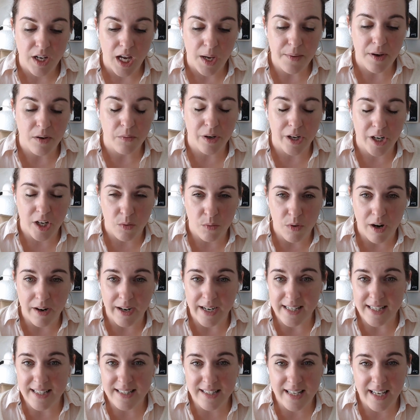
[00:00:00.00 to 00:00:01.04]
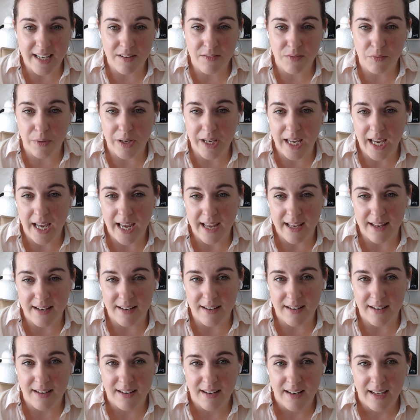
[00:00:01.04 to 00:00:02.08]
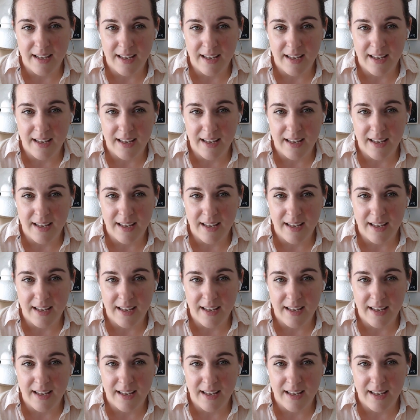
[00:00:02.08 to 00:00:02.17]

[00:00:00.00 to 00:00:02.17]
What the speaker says: where you are, and see if we can